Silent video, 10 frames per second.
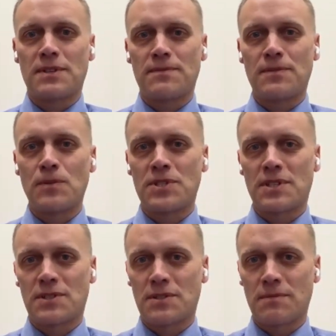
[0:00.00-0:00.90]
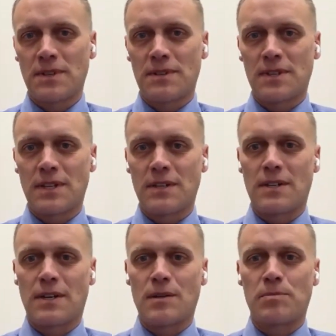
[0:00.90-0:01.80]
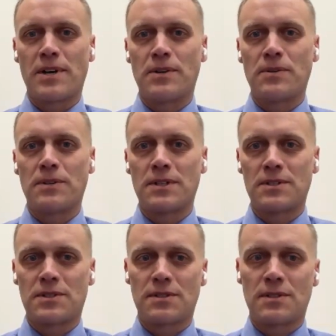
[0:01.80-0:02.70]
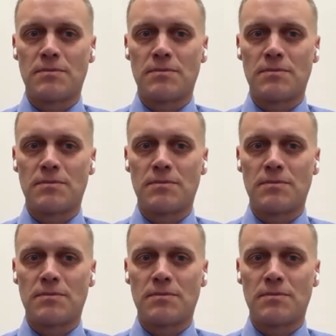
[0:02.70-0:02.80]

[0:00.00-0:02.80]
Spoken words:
that forced us to rethink our priorities.